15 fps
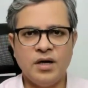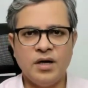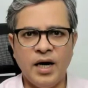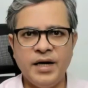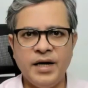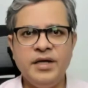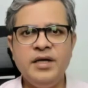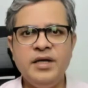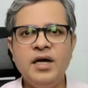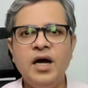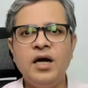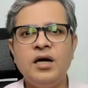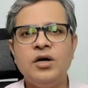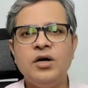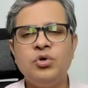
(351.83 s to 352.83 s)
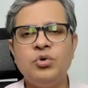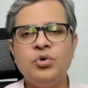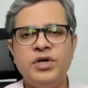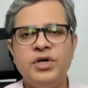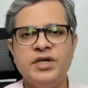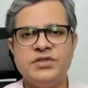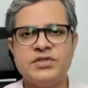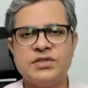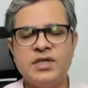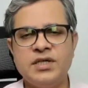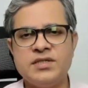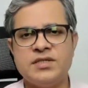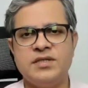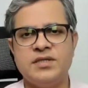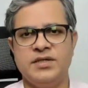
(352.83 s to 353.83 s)
idea to
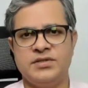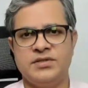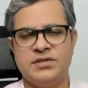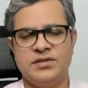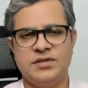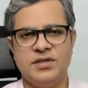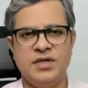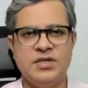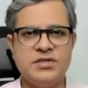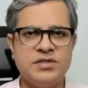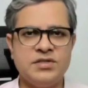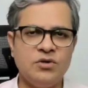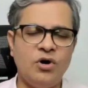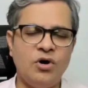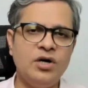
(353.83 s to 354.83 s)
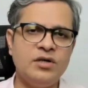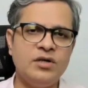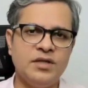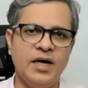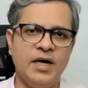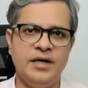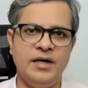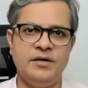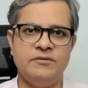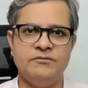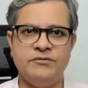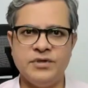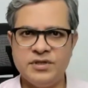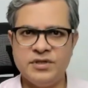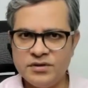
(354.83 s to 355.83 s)
discuss this is not that
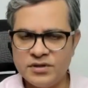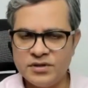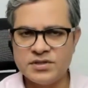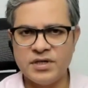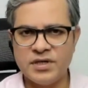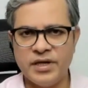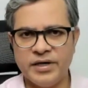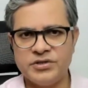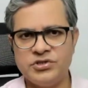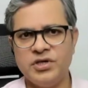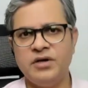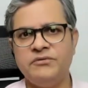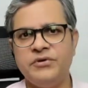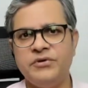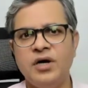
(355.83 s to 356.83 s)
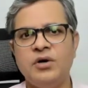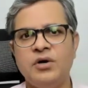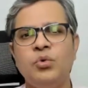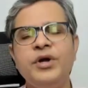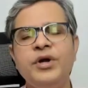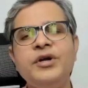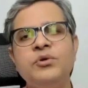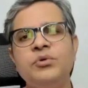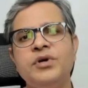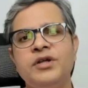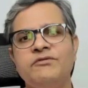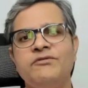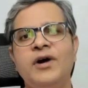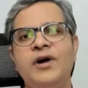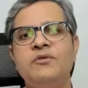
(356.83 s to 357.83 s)
within this lecture we are going to
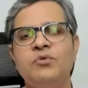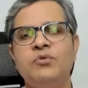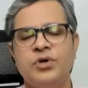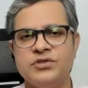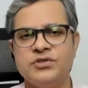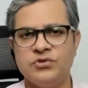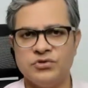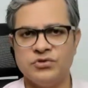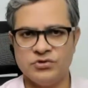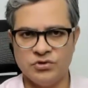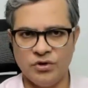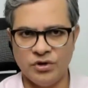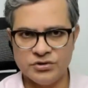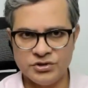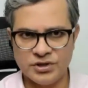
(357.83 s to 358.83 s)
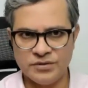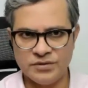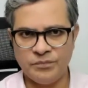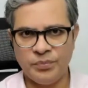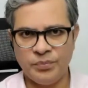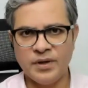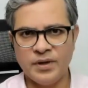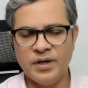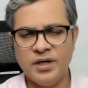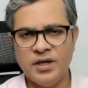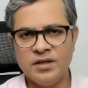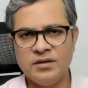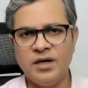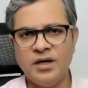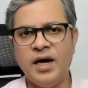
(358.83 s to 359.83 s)
define what is sociology.
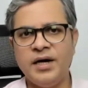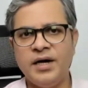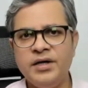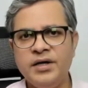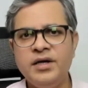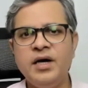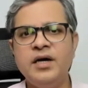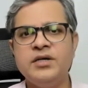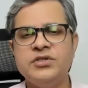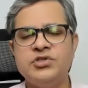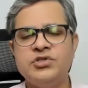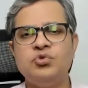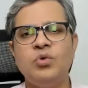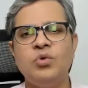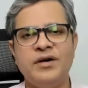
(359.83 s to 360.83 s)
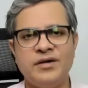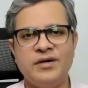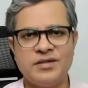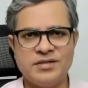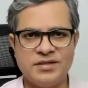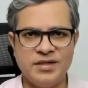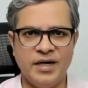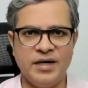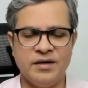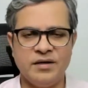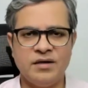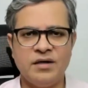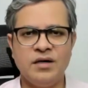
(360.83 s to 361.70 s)
The idea is to understand